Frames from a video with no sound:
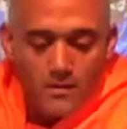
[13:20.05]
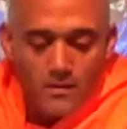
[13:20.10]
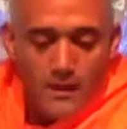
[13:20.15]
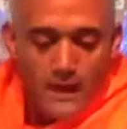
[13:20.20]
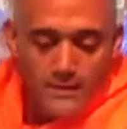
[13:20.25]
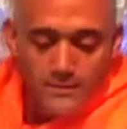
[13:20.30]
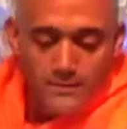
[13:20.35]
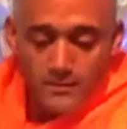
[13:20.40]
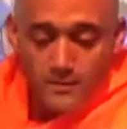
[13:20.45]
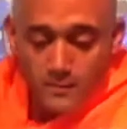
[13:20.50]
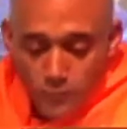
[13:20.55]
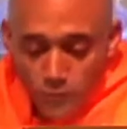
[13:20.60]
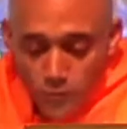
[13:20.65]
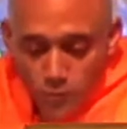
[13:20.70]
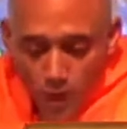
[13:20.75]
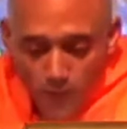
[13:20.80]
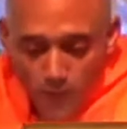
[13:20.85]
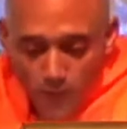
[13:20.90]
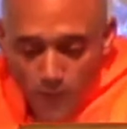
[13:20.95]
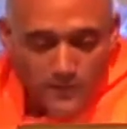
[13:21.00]
Actually,
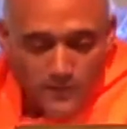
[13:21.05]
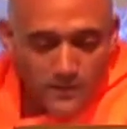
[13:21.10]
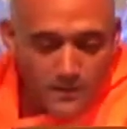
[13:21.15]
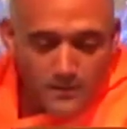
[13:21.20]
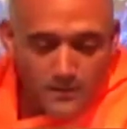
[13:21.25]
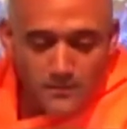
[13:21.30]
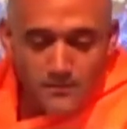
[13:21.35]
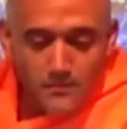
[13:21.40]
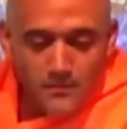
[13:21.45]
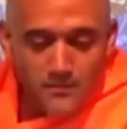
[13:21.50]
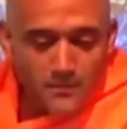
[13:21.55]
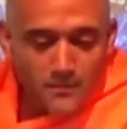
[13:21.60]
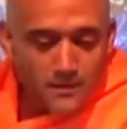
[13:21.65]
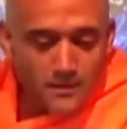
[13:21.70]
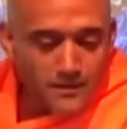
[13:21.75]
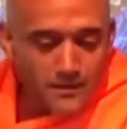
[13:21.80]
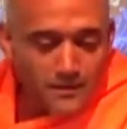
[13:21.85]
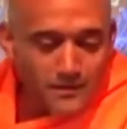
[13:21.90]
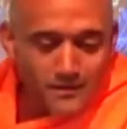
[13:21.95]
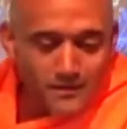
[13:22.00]
dropping the
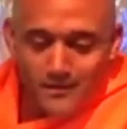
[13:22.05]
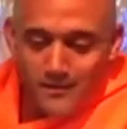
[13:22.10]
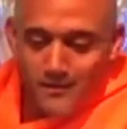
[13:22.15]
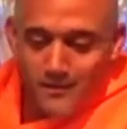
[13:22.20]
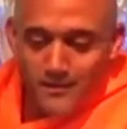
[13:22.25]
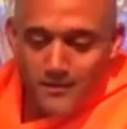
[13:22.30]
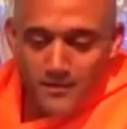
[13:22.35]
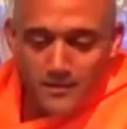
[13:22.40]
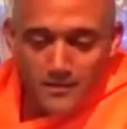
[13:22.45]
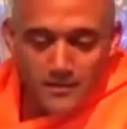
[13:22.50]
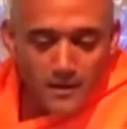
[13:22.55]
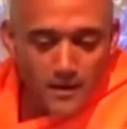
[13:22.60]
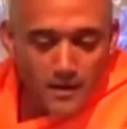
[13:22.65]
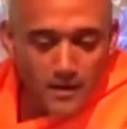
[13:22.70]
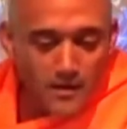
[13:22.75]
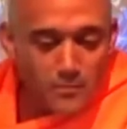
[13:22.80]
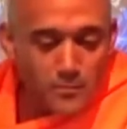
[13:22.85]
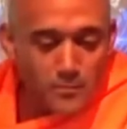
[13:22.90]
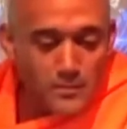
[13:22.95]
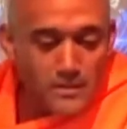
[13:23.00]
uh,
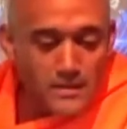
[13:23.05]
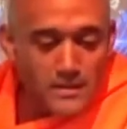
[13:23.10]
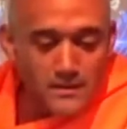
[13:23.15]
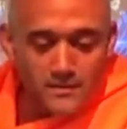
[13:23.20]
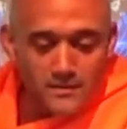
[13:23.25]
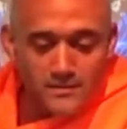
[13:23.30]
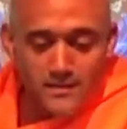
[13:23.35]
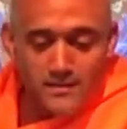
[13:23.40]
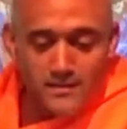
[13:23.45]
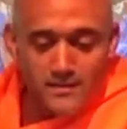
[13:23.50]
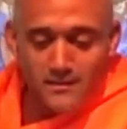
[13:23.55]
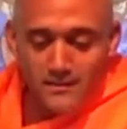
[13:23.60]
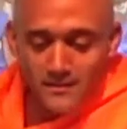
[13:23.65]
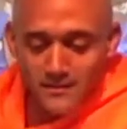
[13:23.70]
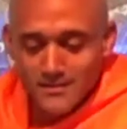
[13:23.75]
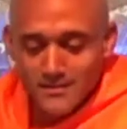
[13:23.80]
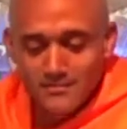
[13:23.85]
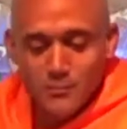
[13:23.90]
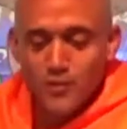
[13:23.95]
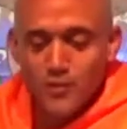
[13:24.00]
on me, a sinner,
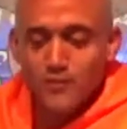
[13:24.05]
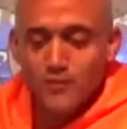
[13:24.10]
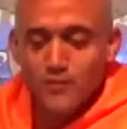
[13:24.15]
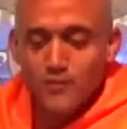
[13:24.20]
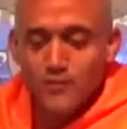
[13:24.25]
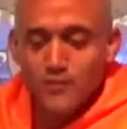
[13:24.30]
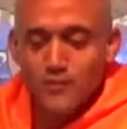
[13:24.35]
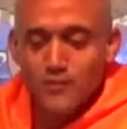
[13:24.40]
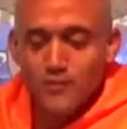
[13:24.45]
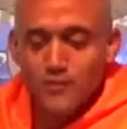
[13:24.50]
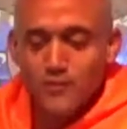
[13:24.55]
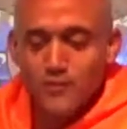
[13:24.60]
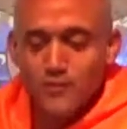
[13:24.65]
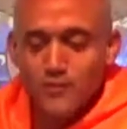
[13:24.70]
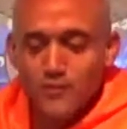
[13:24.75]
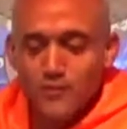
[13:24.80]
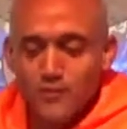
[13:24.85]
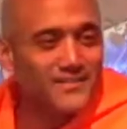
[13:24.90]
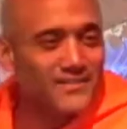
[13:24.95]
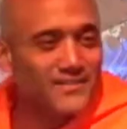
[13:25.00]
is more Vedantic in a
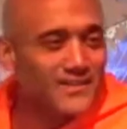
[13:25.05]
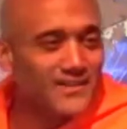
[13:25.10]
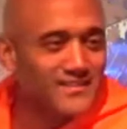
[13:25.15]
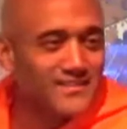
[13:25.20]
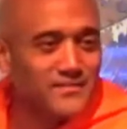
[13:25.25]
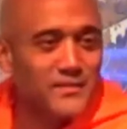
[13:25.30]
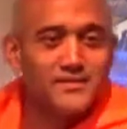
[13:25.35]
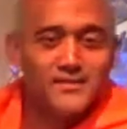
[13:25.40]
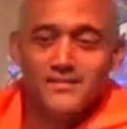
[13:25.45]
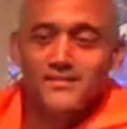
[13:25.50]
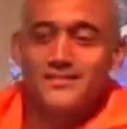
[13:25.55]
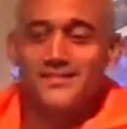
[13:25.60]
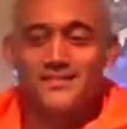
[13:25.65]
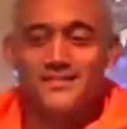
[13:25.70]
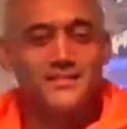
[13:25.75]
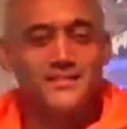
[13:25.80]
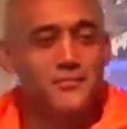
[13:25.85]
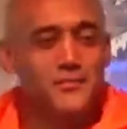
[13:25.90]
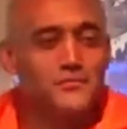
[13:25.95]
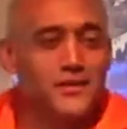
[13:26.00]
way. There's a, there are
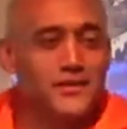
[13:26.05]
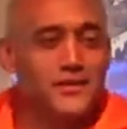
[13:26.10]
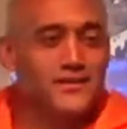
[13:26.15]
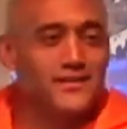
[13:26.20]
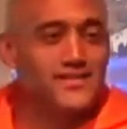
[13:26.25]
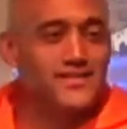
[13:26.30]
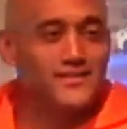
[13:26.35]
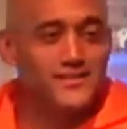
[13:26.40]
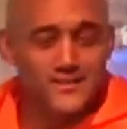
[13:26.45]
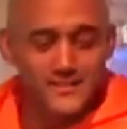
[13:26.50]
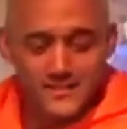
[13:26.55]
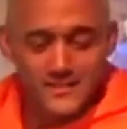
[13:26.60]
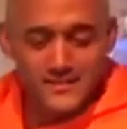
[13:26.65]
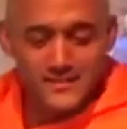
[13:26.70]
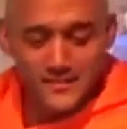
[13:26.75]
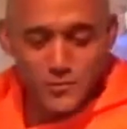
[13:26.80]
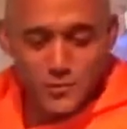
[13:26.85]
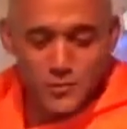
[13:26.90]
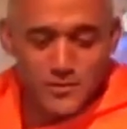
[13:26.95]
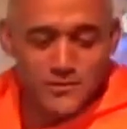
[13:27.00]
different variants. So this is a
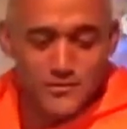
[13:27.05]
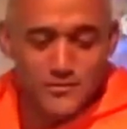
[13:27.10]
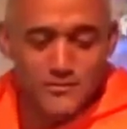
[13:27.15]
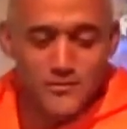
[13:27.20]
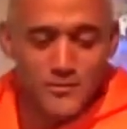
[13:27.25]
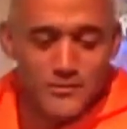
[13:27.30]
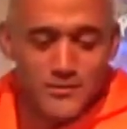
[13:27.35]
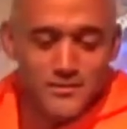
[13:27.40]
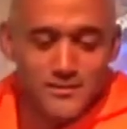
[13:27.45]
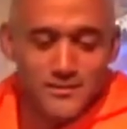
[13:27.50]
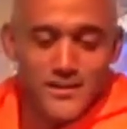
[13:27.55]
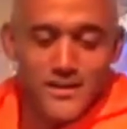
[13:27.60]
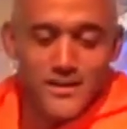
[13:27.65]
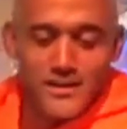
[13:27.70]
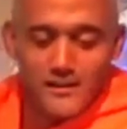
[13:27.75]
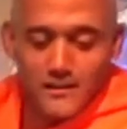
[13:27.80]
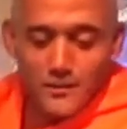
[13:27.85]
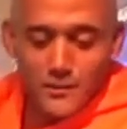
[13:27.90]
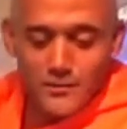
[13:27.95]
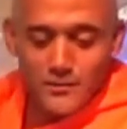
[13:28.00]
shorter version.
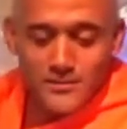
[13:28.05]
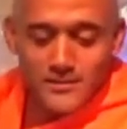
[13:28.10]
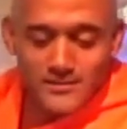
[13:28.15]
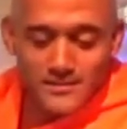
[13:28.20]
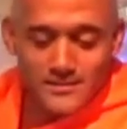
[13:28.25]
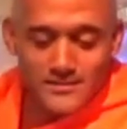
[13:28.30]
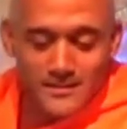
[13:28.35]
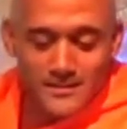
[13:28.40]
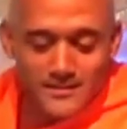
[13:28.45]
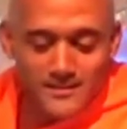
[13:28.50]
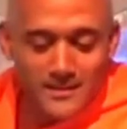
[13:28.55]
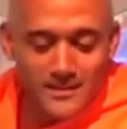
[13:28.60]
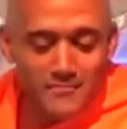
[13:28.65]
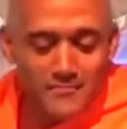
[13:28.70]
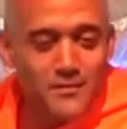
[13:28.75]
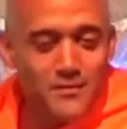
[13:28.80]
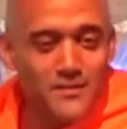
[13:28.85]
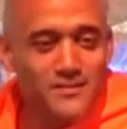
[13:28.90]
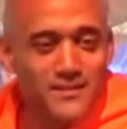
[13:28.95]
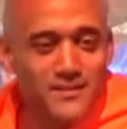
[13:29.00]
Lord Jesus Christ, have
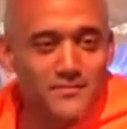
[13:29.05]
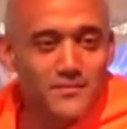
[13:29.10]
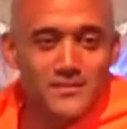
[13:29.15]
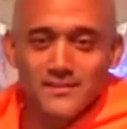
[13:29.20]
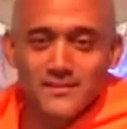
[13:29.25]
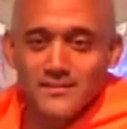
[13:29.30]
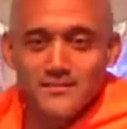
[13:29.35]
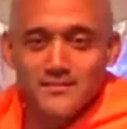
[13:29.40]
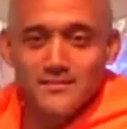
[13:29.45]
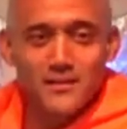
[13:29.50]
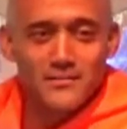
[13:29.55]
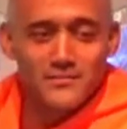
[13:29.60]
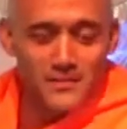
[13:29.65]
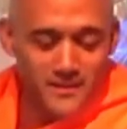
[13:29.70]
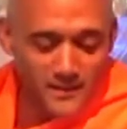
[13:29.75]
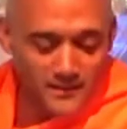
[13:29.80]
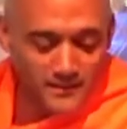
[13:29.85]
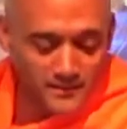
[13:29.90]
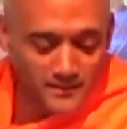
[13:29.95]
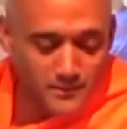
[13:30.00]
mercy on me. This is very
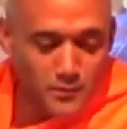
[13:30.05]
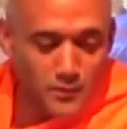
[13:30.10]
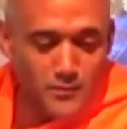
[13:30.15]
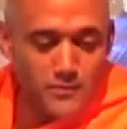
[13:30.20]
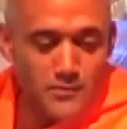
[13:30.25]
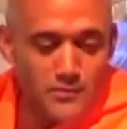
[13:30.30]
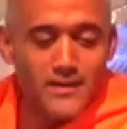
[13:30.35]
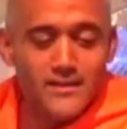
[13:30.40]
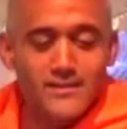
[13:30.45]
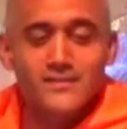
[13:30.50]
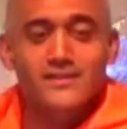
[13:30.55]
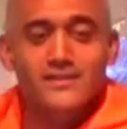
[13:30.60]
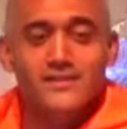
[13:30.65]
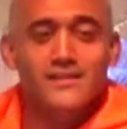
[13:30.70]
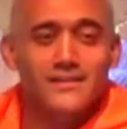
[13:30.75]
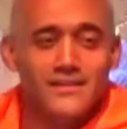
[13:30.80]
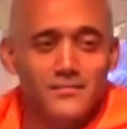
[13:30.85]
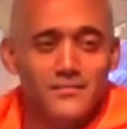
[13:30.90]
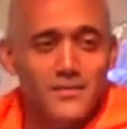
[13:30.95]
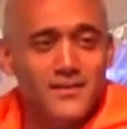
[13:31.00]
Vedantic. The moment you add a
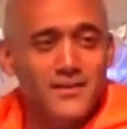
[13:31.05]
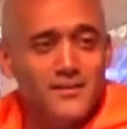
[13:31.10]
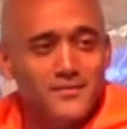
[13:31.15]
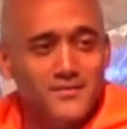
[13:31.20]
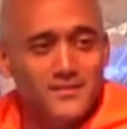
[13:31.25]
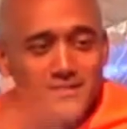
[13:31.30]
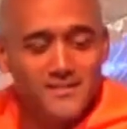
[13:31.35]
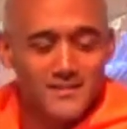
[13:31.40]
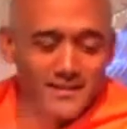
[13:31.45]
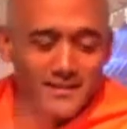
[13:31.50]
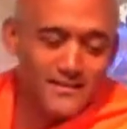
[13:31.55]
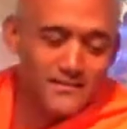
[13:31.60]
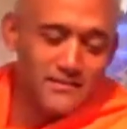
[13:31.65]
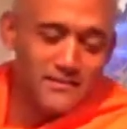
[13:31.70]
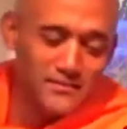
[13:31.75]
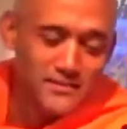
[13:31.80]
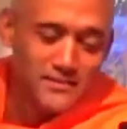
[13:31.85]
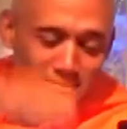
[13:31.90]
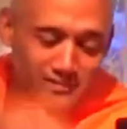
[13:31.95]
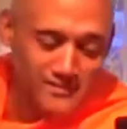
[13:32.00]
sinner, it becomes you get
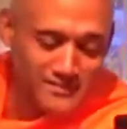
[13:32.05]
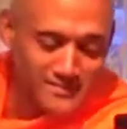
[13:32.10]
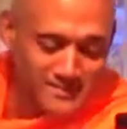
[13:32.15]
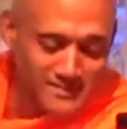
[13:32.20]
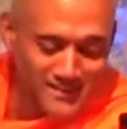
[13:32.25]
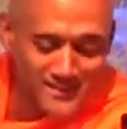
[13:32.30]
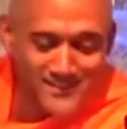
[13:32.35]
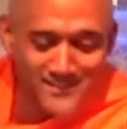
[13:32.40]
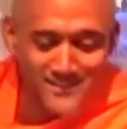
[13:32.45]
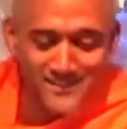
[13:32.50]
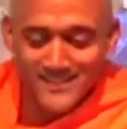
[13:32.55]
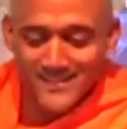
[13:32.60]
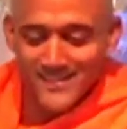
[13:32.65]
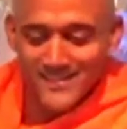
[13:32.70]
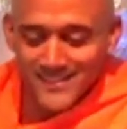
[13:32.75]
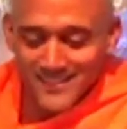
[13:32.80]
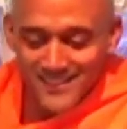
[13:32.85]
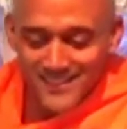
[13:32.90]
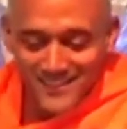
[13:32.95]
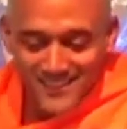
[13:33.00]
original sin and
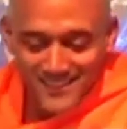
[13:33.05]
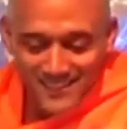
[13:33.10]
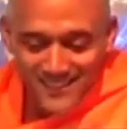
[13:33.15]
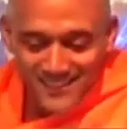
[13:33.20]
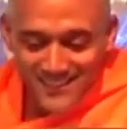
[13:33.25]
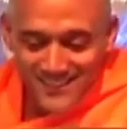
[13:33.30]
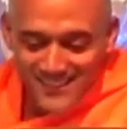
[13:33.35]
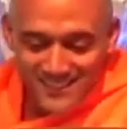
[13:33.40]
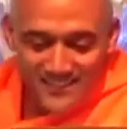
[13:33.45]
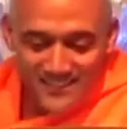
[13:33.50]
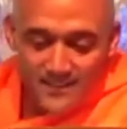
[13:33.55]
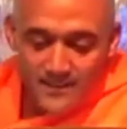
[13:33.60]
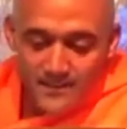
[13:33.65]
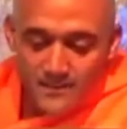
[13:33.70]
that stuff.